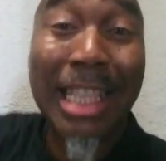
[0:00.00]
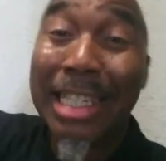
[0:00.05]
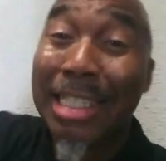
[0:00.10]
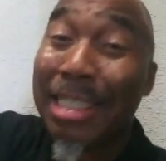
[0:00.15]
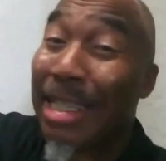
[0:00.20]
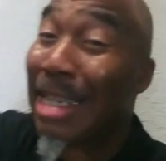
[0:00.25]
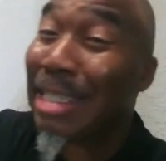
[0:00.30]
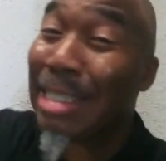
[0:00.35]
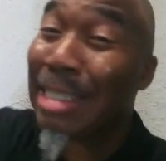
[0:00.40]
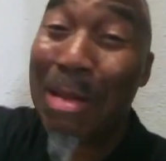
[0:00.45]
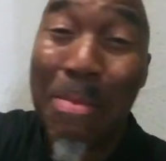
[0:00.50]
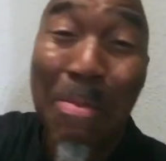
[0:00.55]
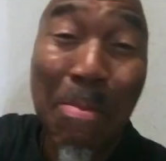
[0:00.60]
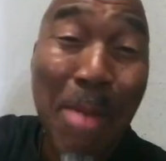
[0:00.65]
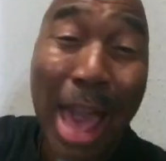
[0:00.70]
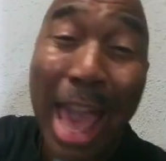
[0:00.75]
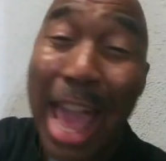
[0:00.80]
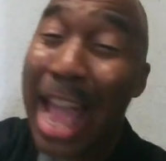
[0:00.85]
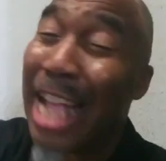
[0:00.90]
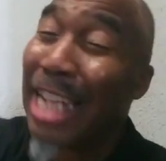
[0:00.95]
this is the
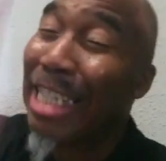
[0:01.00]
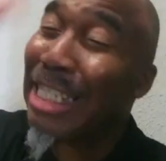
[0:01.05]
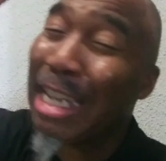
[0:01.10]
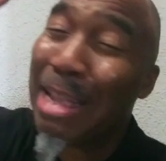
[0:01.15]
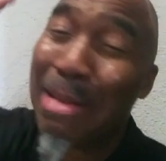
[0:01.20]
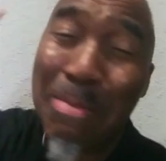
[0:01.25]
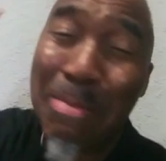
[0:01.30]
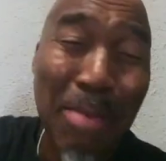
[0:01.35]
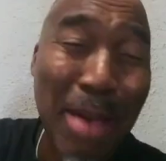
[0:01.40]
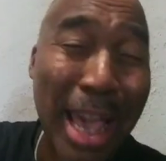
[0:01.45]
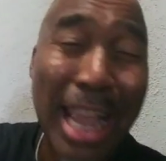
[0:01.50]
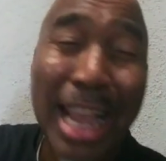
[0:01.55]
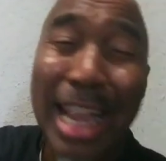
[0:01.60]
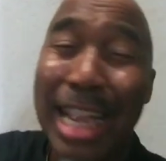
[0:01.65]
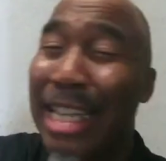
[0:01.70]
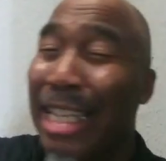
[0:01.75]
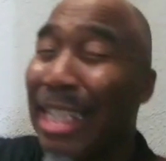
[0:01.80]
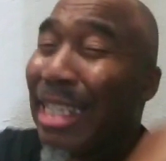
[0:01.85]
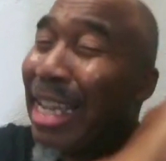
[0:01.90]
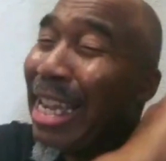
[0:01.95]
magic
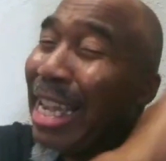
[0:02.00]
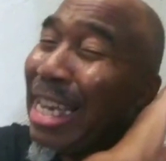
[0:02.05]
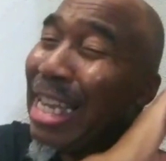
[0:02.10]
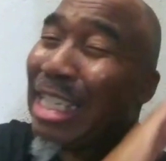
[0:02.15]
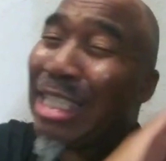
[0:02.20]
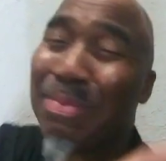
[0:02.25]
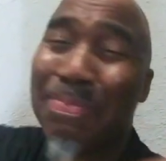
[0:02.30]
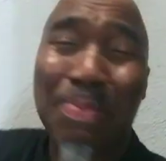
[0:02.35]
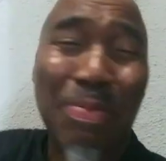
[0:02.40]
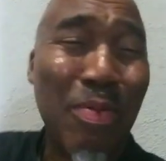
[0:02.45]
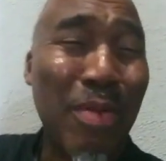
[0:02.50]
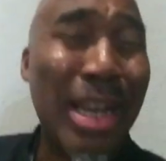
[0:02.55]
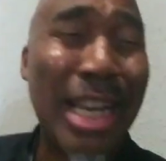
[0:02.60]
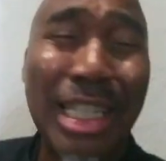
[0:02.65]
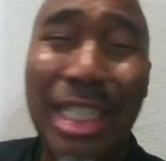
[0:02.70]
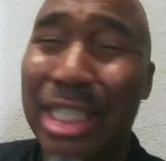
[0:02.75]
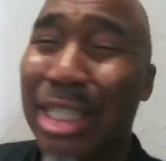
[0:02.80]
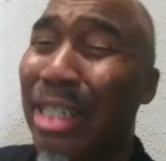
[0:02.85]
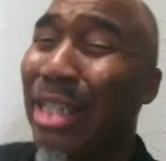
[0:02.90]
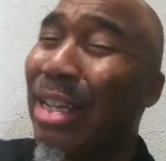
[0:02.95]
man, the tennis
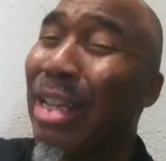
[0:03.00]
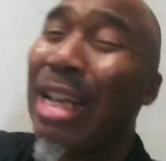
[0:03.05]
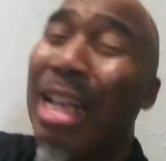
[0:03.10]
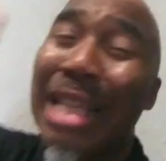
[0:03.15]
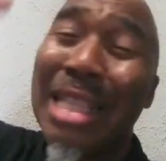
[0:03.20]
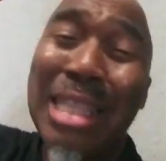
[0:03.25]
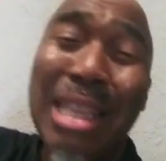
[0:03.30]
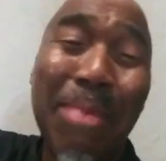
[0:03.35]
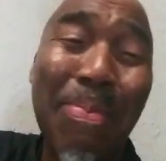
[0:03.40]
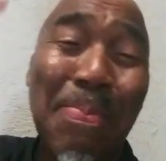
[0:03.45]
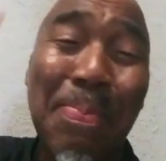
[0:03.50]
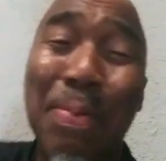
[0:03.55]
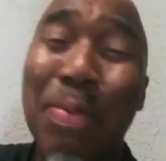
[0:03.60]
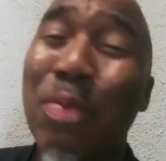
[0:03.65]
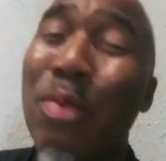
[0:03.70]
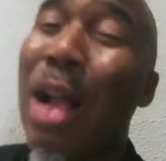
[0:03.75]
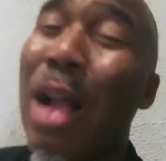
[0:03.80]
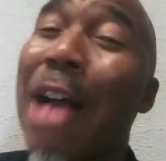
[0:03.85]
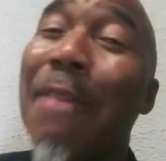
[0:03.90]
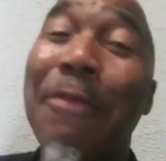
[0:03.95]
preacher, the
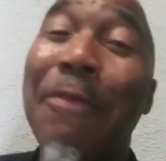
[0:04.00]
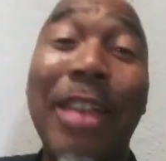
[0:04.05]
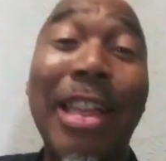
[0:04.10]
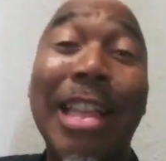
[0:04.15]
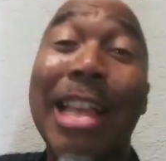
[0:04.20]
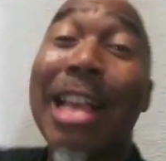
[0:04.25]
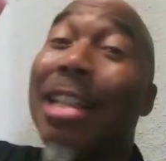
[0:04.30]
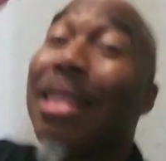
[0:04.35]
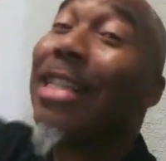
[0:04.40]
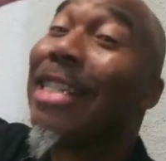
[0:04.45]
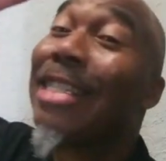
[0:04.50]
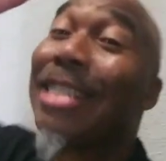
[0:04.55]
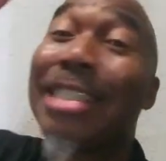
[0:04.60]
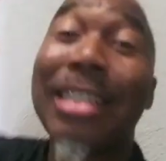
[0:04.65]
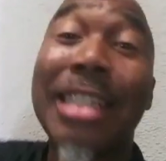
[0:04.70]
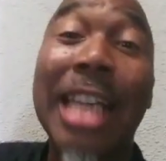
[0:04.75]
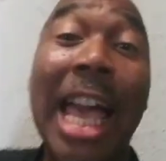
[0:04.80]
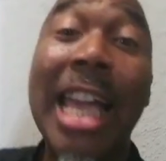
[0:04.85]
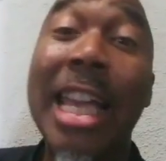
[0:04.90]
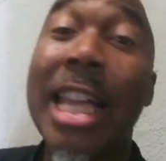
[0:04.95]
prophet, the
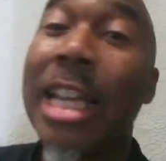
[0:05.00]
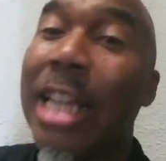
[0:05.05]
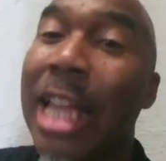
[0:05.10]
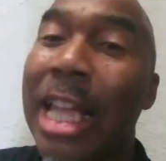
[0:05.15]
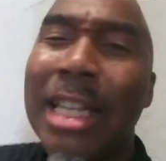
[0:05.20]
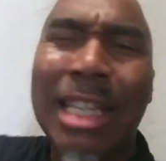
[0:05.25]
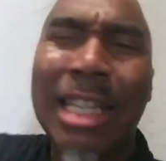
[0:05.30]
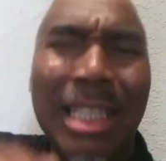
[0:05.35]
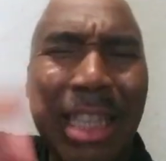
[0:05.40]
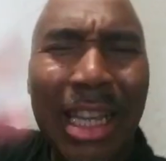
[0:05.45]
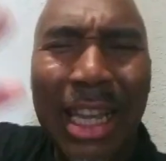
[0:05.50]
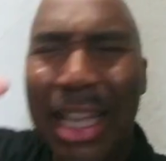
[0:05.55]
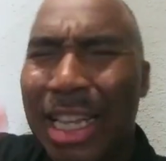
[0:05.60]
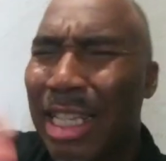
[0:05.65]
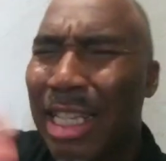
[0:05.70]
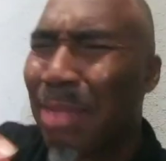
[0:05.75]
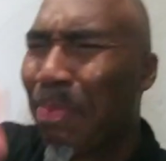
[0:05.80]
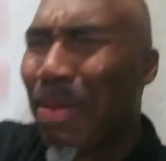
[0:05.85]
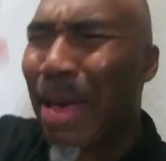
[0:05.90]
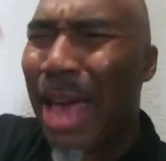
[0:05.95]
psychic, and the
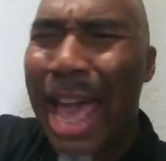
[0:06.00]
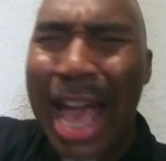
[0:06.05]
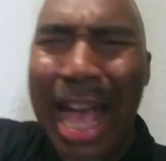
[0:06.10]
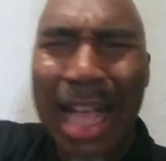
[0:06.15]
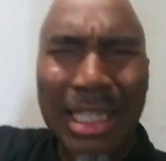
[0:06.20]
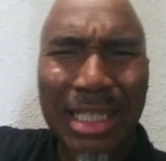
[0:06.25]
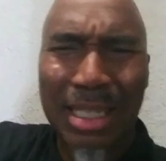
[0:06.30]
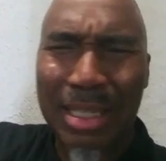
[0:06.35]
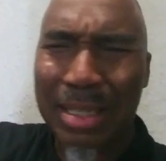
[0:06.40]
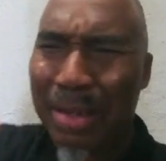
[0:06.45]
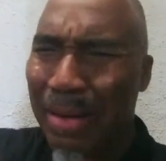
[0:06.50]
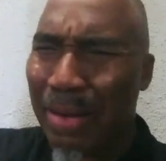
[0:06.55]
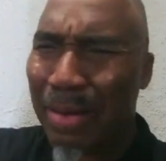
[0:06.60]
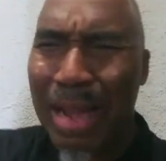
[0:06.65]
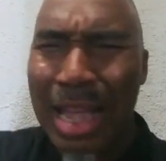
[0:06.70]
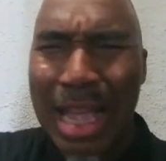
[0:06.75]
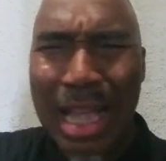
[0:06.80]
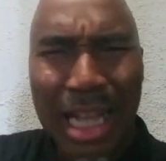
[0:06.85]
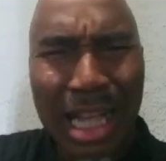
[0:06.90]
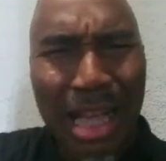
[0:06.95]
tennis pastor
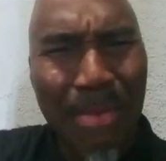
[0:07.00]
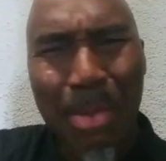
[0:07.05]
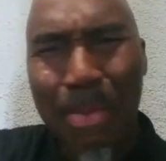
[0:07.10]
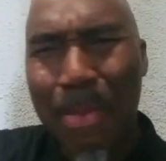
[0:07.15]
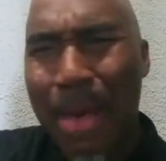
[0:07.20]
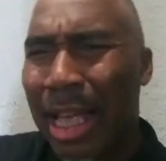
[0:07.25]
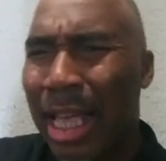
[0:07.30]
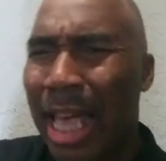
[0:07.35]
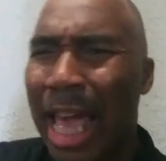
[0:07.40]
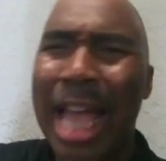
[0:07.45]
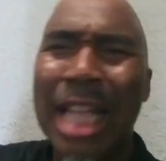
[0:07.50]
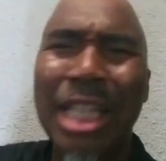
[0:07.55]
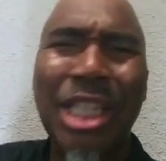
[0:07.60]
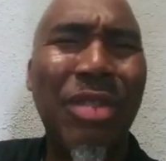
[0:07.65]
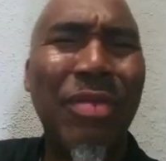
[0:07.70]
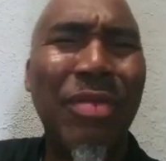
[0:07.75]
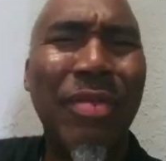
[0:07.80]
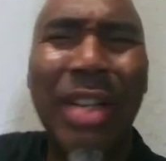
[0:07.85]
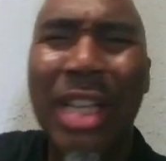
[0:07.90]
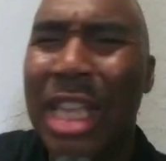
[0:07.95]
coming back at
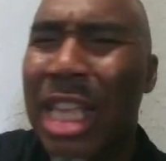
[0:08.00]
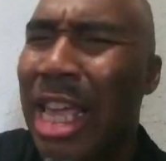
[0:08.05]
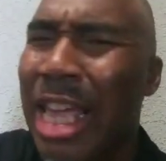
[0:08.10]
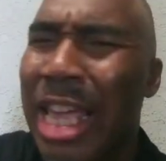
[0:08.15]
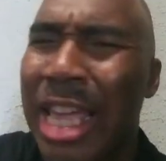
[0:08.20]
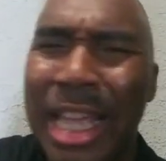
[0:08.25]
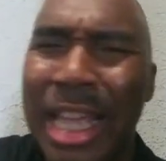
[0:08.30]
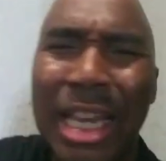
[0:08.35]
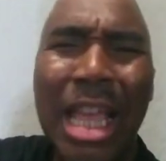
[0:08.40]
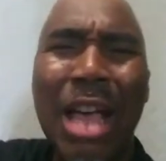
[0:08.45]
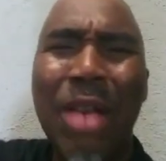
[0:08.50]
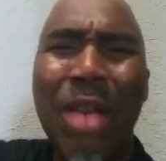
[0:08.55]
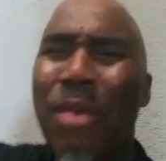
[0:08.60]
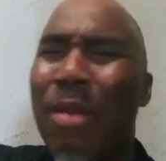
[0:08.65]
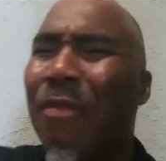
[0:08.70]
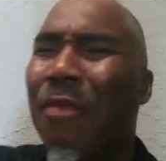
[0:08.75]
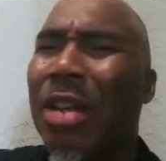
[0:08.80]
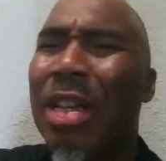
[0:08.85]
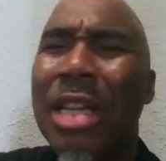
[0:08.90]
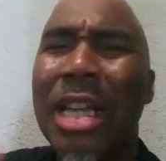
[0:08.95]
you again
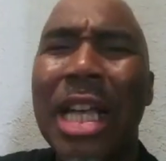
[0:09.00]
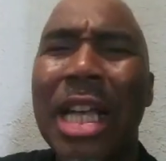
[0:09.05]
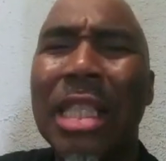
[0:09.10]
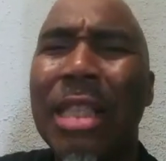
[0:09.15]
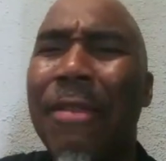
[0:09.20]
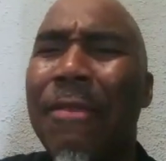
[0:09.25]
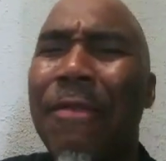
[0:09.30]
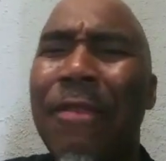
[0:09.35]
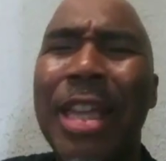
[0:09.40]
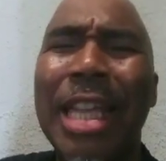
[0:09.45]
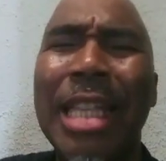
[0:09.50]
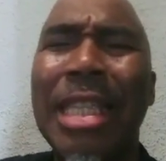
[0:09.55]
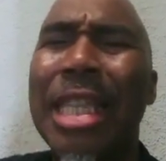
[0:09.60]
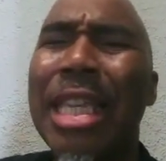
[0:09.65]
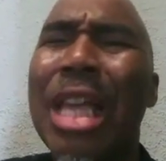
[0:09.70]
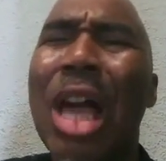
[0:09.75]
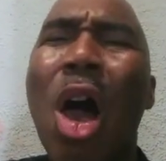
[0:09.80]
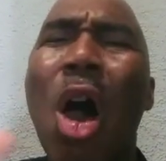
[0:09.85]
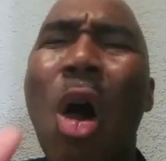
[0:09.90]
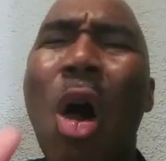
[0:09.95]
with another video.